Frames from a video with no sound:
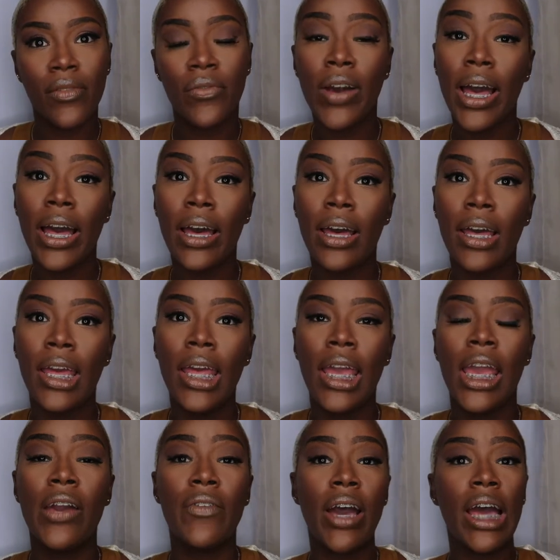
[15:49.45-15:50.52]
fine.
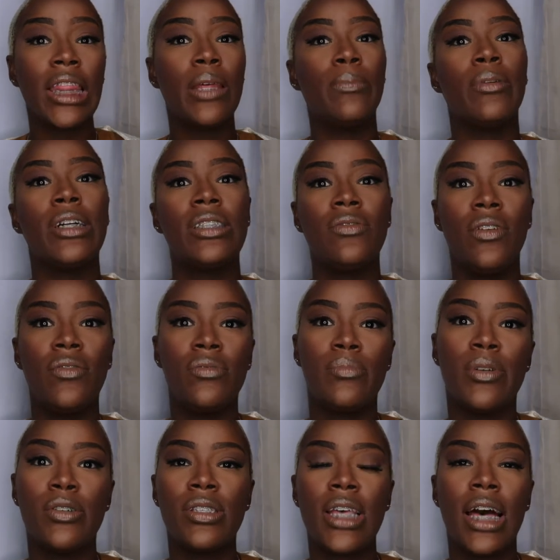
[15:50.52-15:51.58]
If I have to breastfeed from
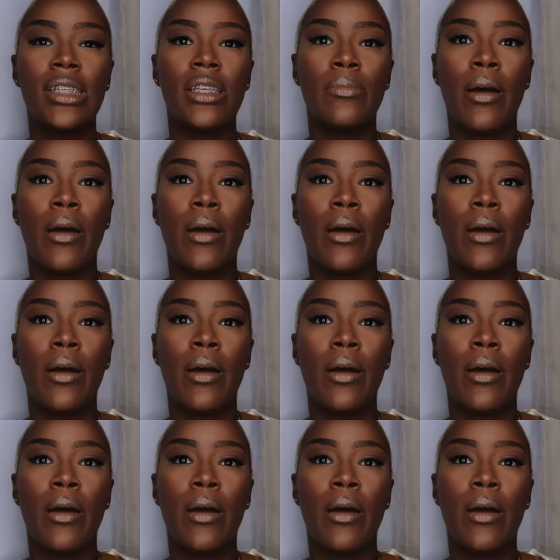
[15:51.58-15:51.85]
both sides